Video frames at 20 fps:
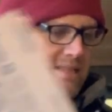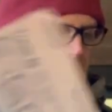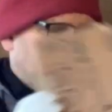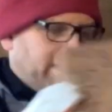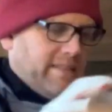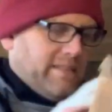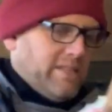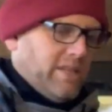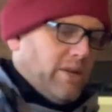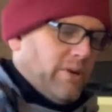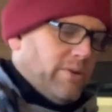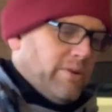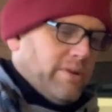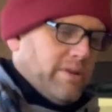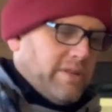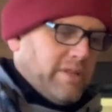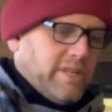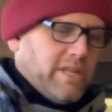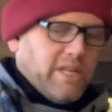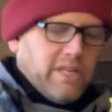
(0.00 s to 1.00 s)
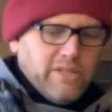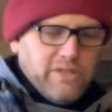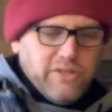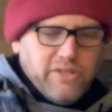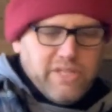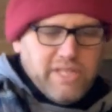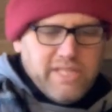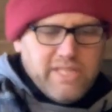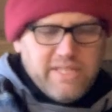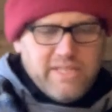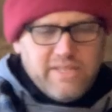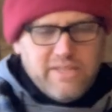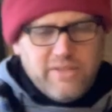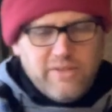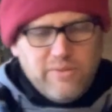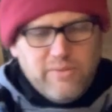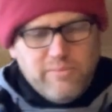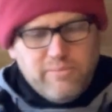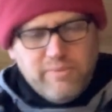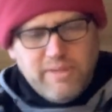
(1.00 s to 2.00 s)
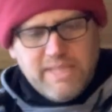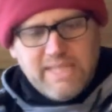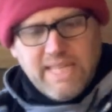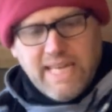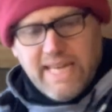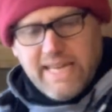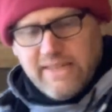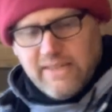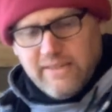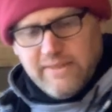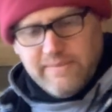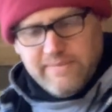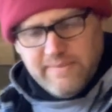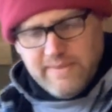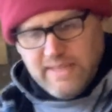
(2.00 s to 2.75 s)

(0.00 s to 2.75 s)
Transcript: the toner cartridges to recycle,